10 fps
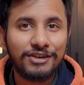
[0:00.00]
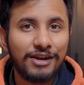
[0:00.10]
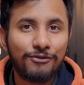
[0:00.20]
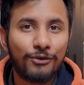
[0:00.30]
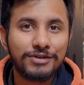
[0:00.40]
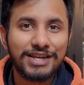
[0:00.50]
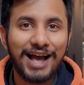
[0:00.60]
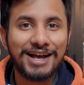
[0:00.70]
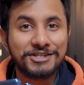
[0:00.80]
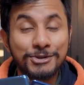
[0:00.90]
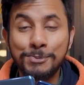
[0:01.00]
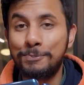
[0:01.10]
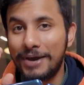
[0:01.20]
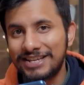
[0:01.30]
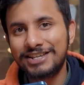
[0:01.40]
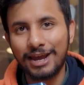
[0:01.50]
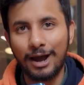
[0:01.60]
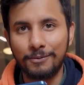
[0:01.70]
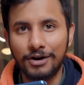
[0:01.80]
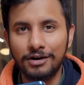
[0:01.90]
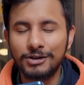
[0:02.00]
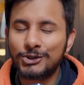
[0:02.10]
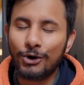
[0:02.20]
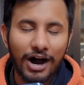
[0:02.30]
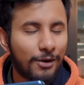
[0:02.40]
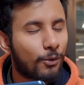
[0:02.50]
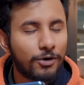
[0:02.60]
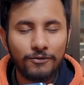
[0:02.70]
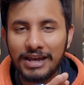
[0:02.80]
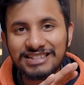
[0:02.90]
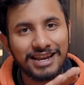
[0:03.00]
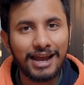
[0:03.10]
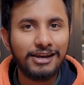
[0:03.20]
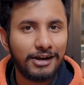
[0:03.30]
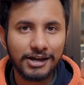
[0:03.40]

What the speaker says: three phones has the best camera, so I won't waste any